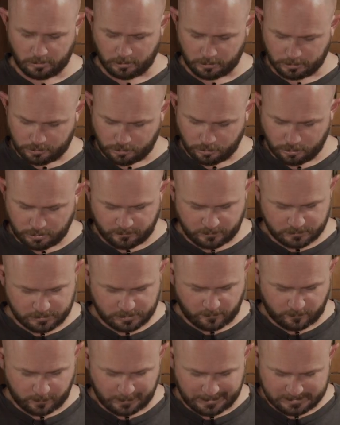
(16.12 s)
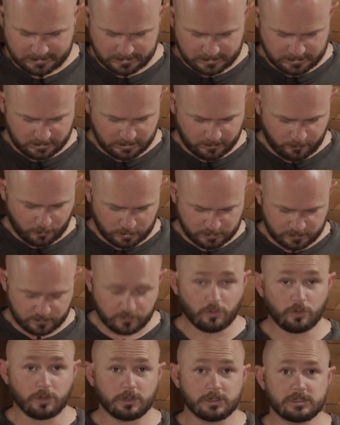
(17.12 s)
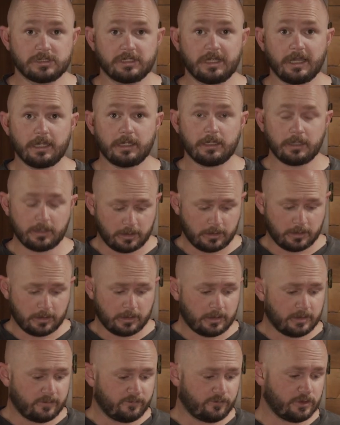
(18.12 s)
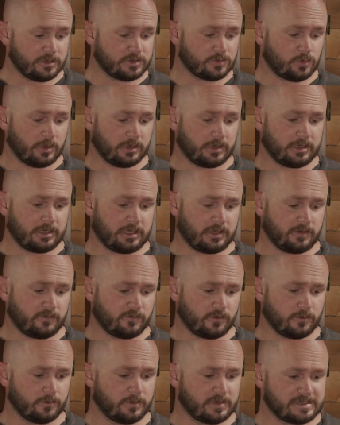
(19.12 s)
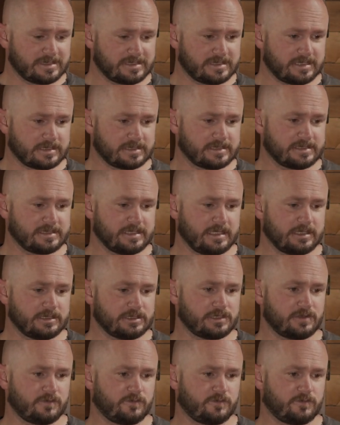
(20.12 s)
I've got two different soft plastics in the box for you today. First one here from 6 Cents